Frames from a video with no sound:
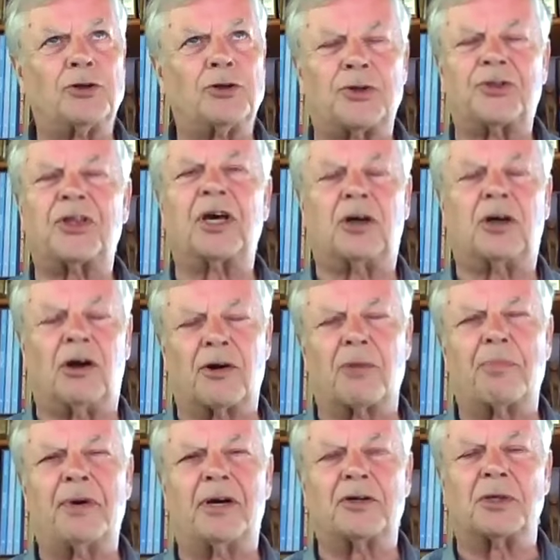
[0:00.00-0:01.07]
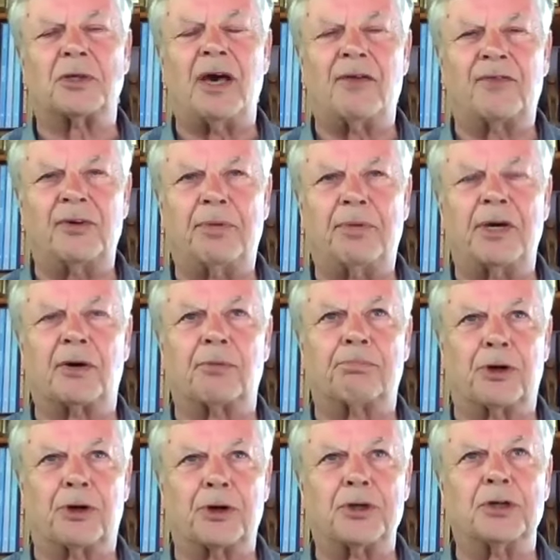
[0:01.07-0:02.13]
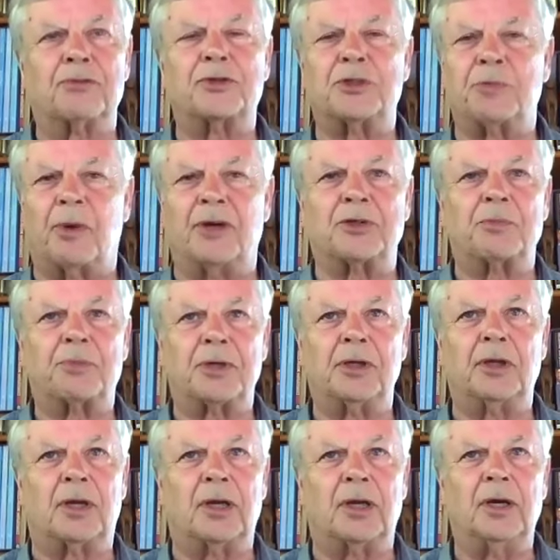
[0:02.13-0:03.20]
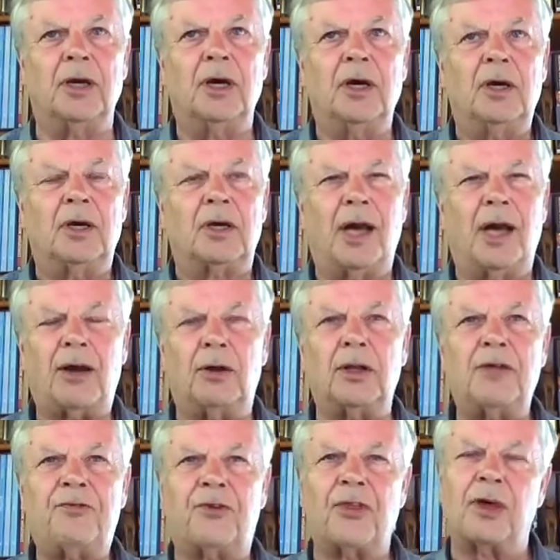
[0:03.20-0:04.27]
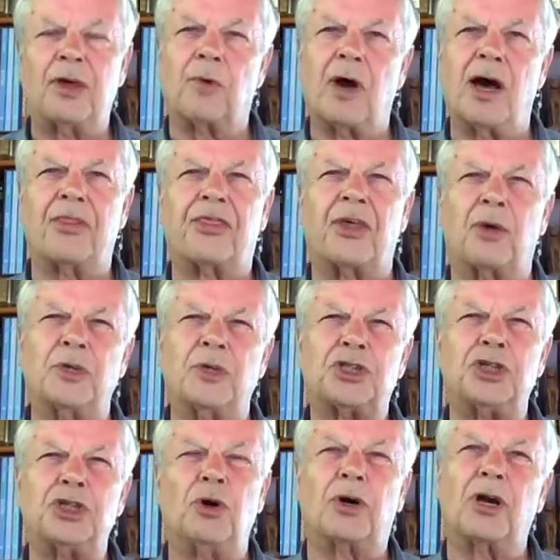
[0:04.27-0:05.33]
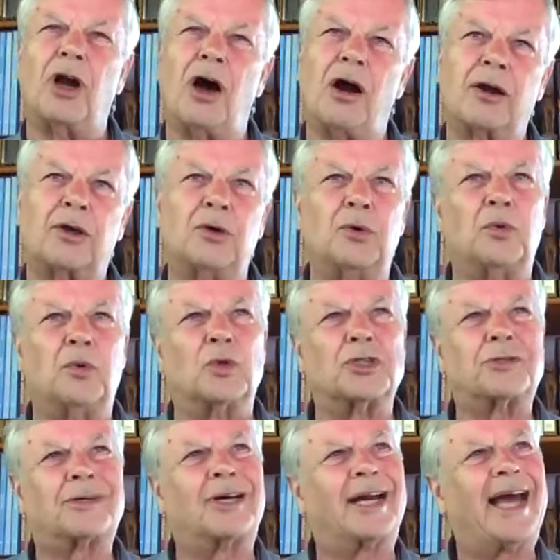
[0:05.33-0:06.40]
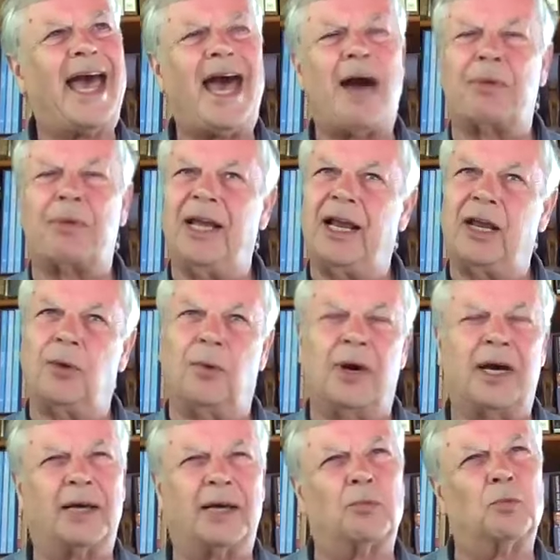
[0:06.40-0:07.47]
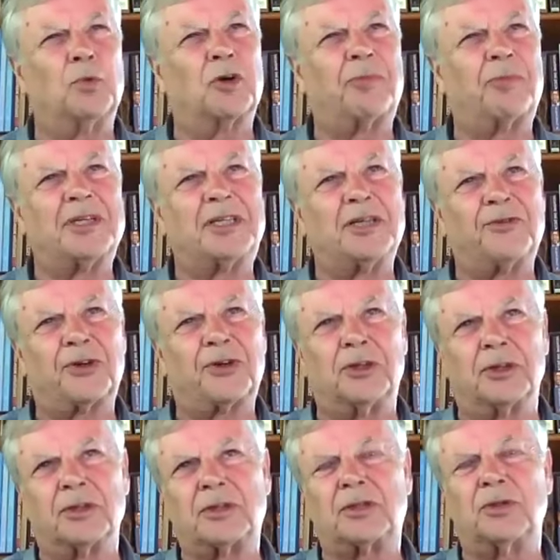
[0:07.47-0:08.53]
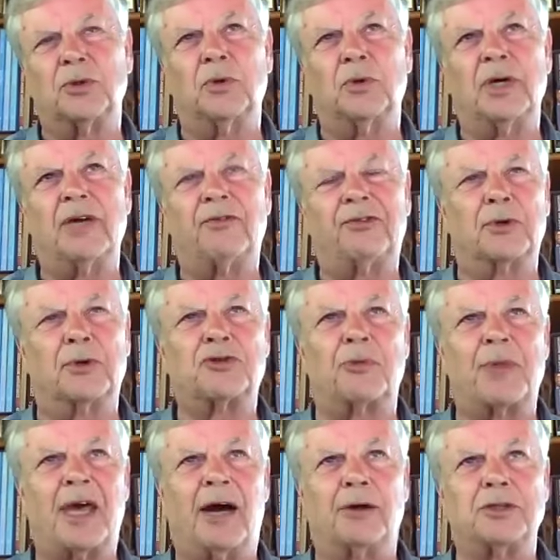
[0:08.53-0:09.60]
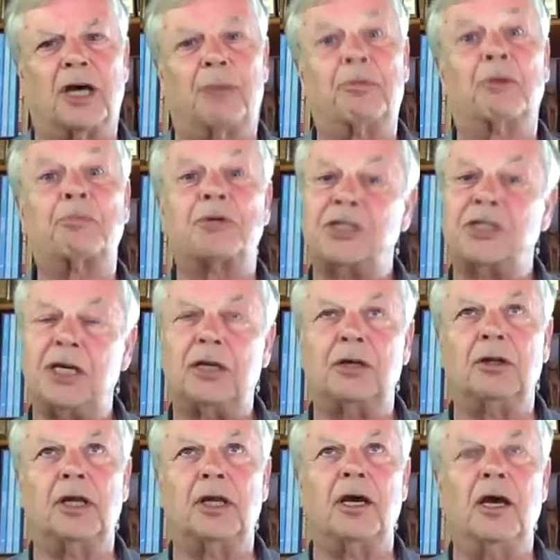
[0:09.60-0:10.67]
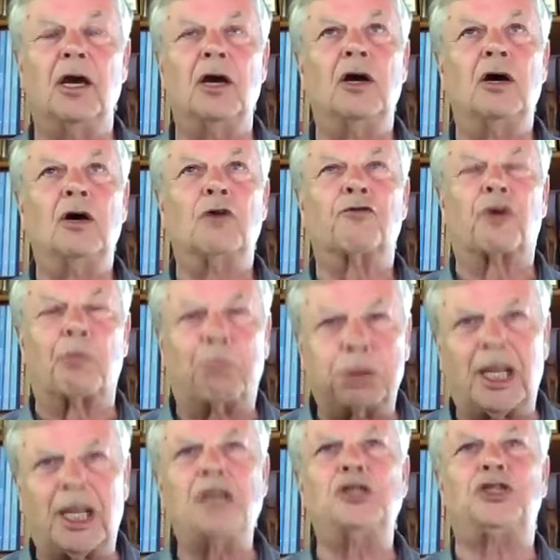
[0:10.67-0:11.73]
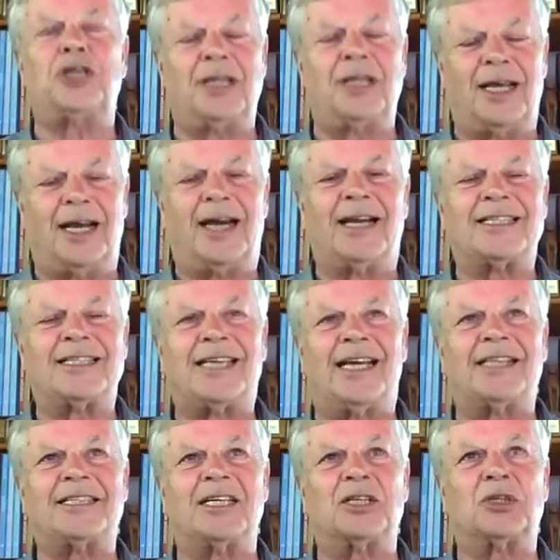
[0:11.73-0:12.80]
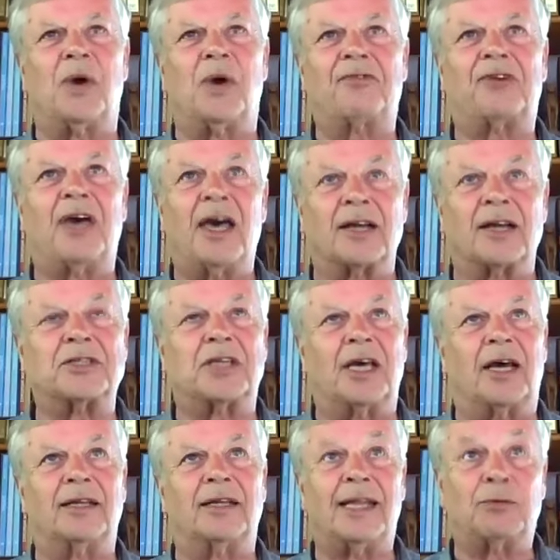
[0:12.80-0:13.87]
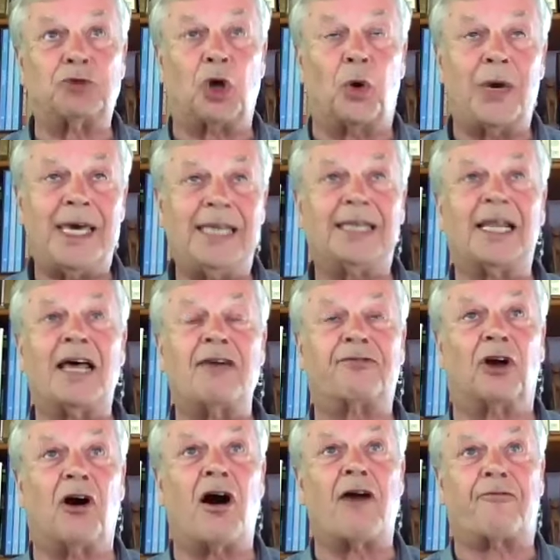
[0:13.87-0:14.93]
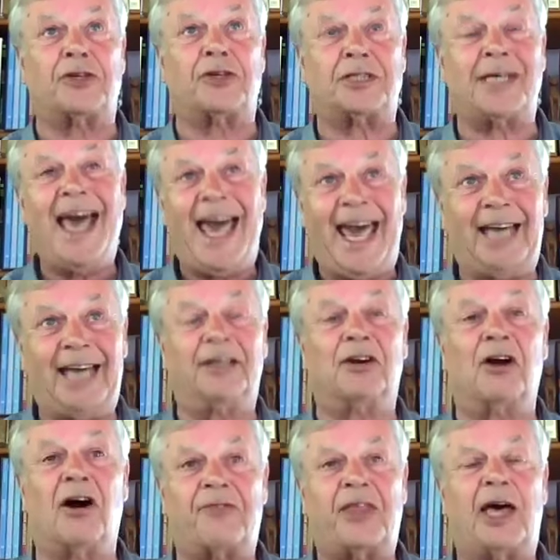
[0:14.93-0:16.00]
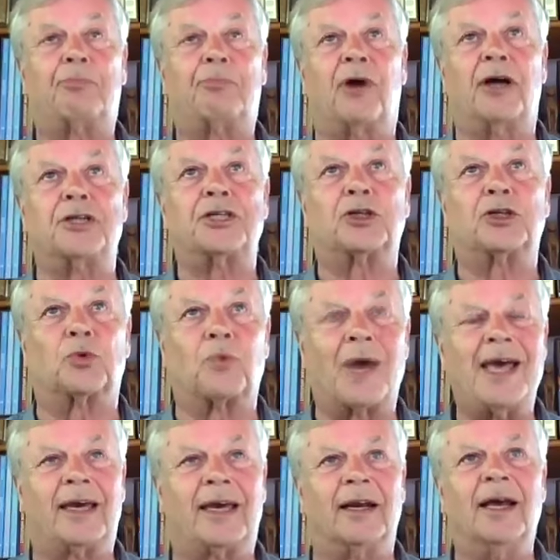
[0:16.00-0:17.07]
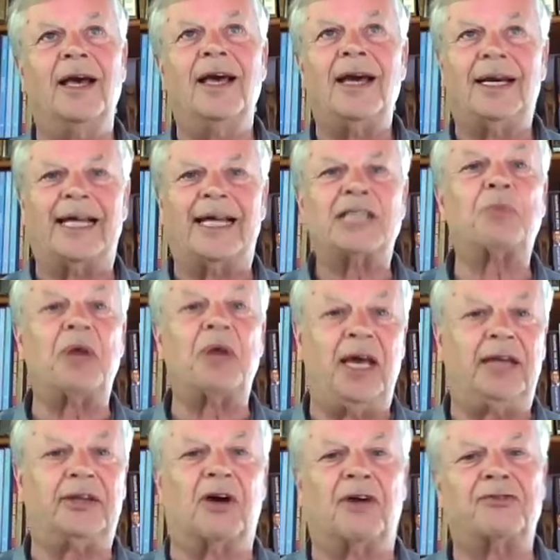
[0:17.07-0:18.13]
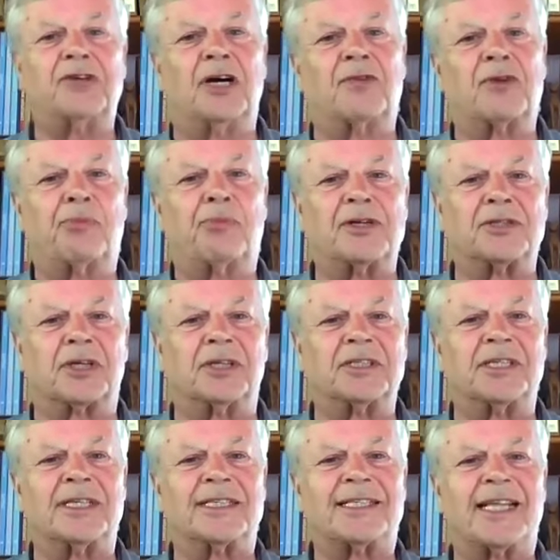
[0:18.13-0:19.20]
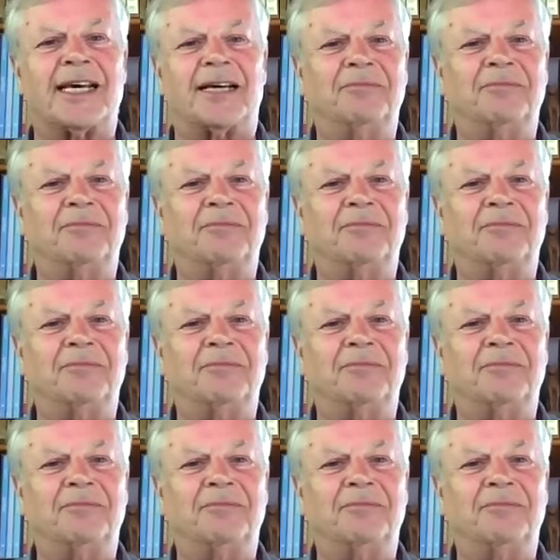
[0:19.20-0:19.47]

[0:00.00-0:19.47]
also think Carter bears a heavy burden of responsibility, not only for the Iran thing, which you can argue was going to happen anyway and would have been difficult to influence from the outside, but particularly for plunging the United States into Afghanistan. And so he left office, handed off that project to Reagan, and that's been handed off to every president since then.